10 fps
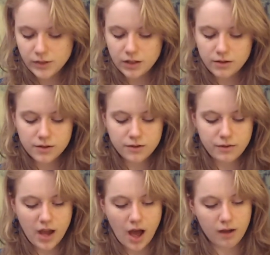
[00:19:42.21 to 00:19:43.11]
so
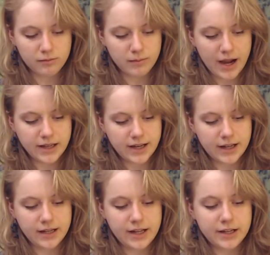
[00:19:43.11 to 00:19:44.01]
yeah, my
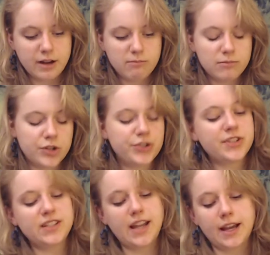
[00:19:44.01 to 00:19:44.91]
technique number
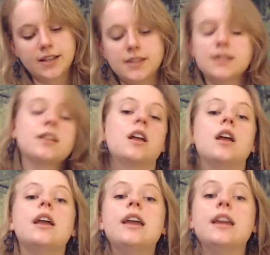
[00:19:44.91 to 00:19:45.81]
6
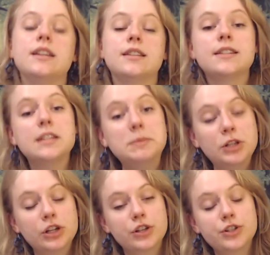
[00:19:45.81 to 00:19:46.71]
is
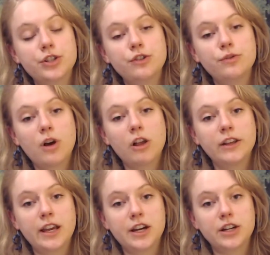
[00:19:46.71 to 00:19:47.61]
similar to
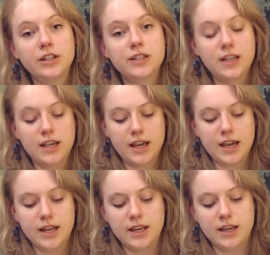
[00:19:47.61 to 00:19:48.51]
holiday currency.
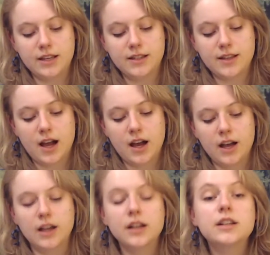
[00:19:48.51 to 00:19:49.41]
It is
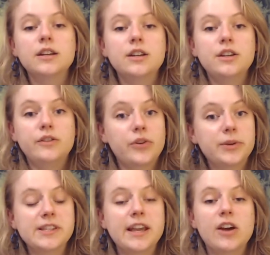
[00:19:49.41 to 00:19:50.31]

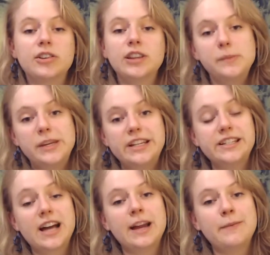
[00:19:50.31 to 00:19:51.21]
focusing on limited
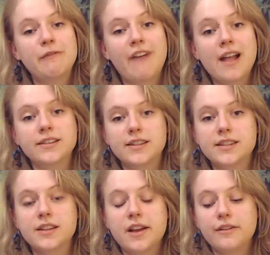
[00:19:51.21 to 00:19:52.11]
time
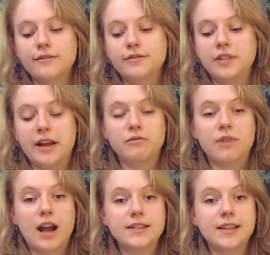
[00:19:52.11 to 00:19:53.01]
events. Flight
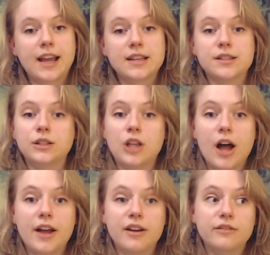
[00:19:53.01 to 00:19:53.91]
Rising has a
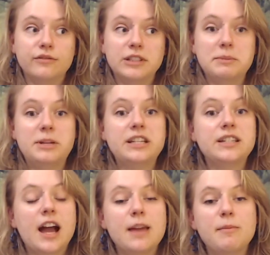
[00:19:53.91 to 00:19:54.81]
lot of limited
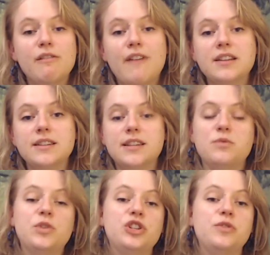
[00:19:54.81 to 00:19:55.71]
time events in
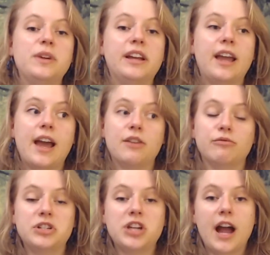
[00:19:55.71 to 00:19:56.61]
which you can get
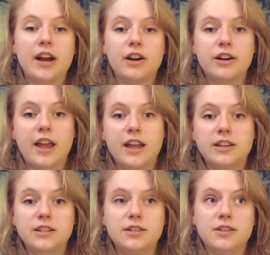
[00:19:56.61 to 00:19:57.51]
retired and